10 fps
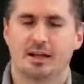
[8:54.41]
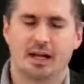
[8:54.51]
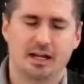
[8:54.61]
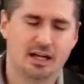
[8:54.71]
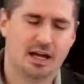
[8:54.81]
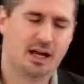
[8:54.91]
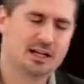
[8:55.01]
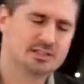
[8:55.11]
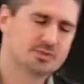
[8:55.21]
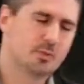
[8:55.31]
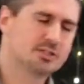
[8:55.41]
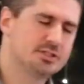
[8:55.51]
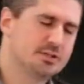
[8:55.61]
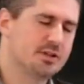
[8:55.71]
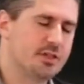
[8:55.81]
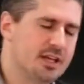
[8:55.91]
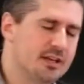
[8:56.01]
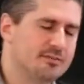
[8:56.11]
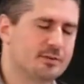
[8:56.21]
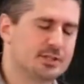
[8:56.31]
I, I just want you to
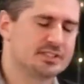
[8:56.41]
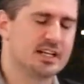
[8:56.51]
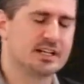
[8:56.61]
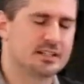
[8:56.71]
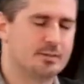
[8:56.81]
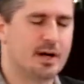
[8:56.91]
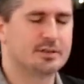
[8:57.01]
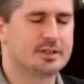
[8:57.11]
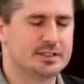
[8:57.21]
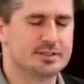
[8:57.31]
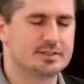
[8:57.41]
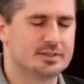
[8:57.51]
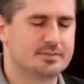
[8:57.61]
think for a second about this.